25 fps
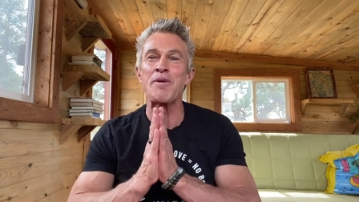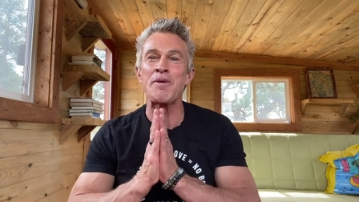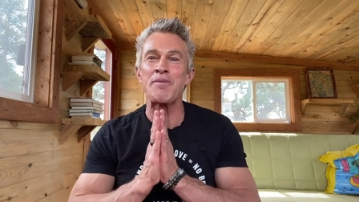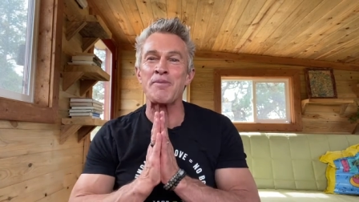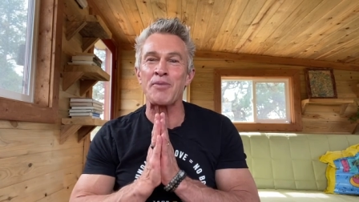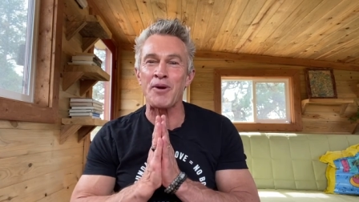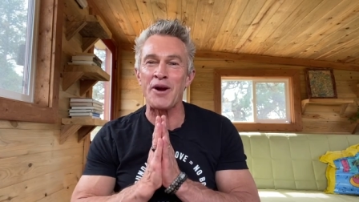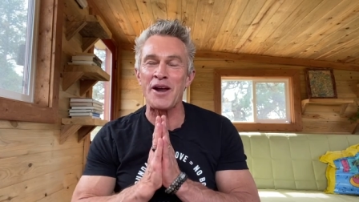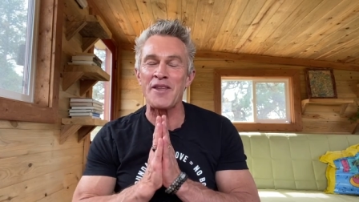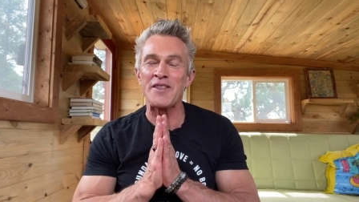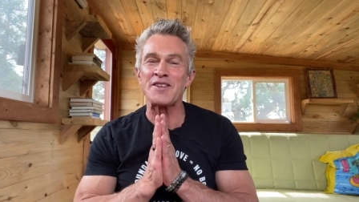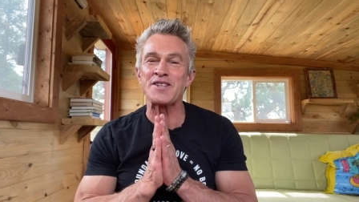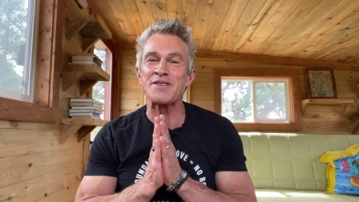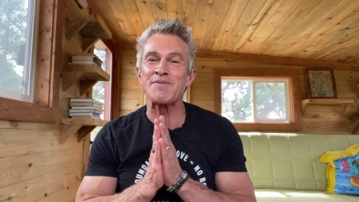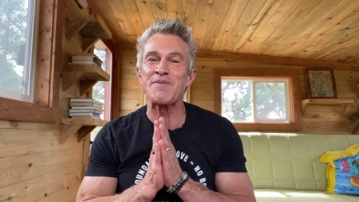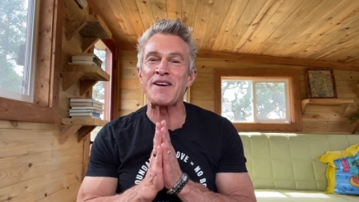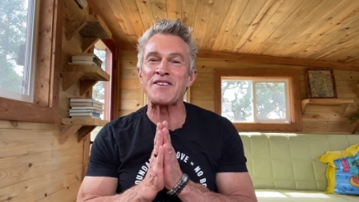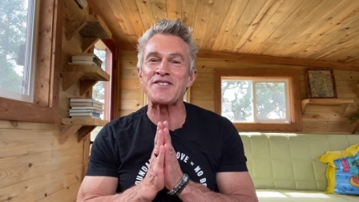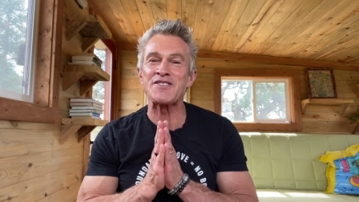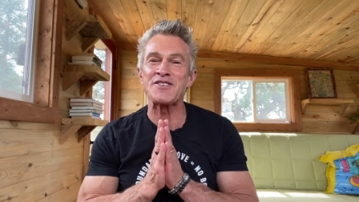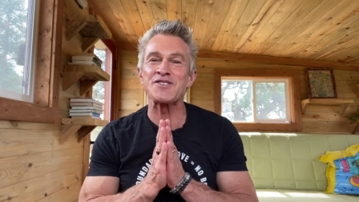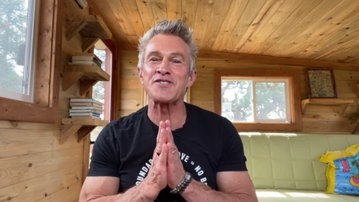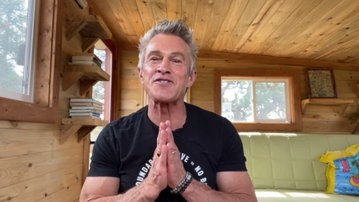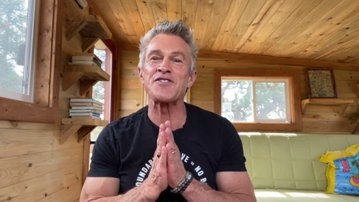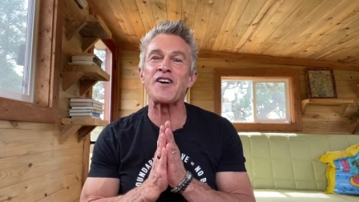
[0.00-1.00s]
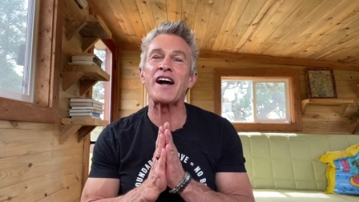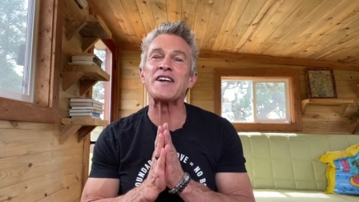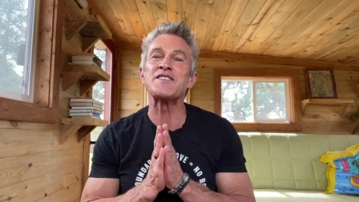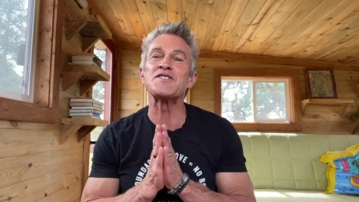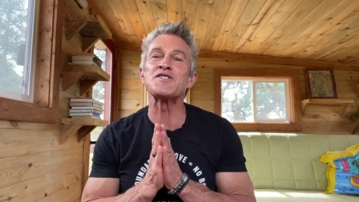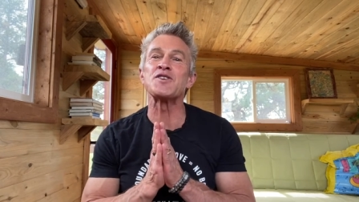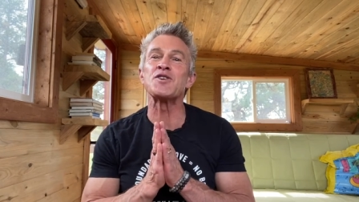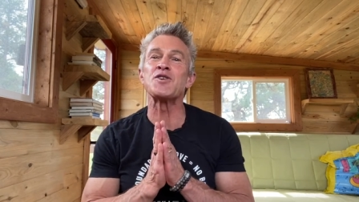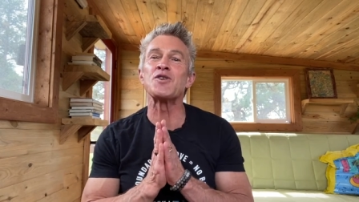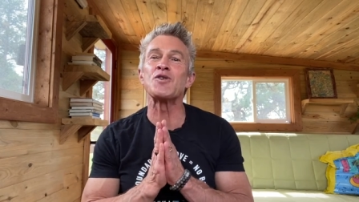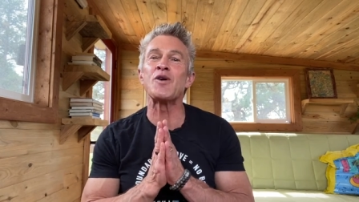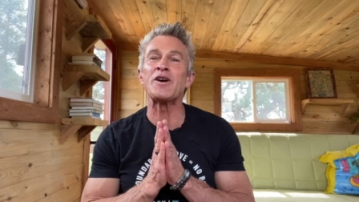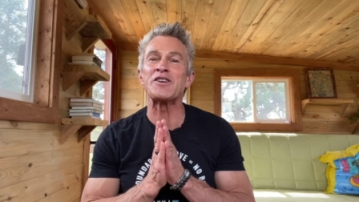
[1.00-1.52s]
and pray this message finds
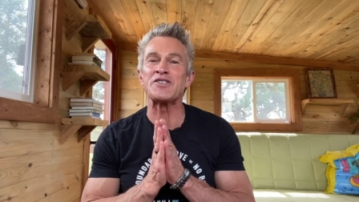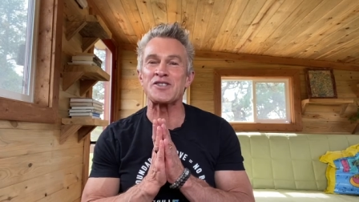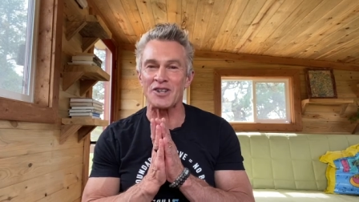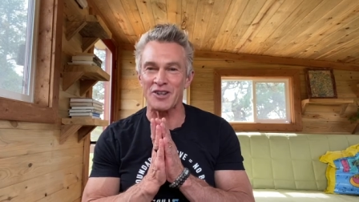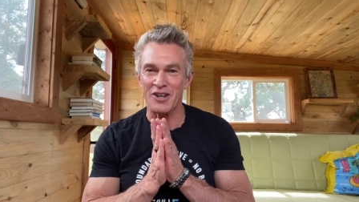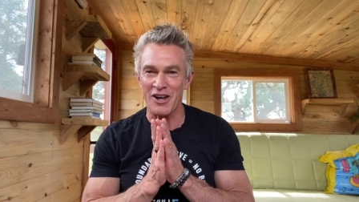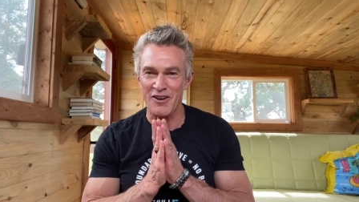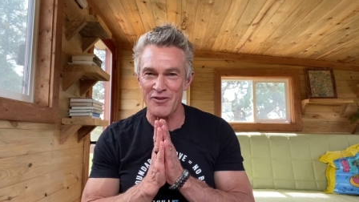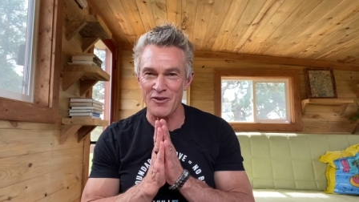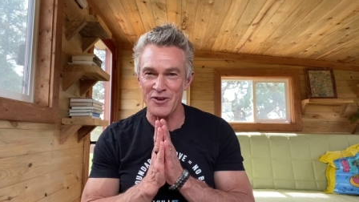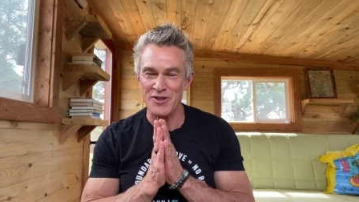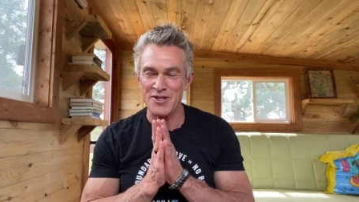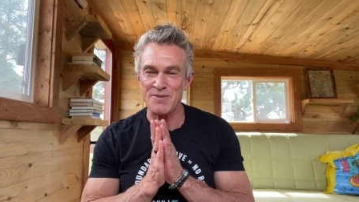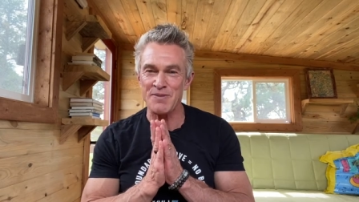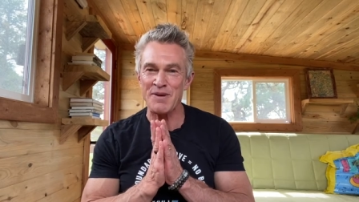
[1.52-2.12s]
you and your loved ones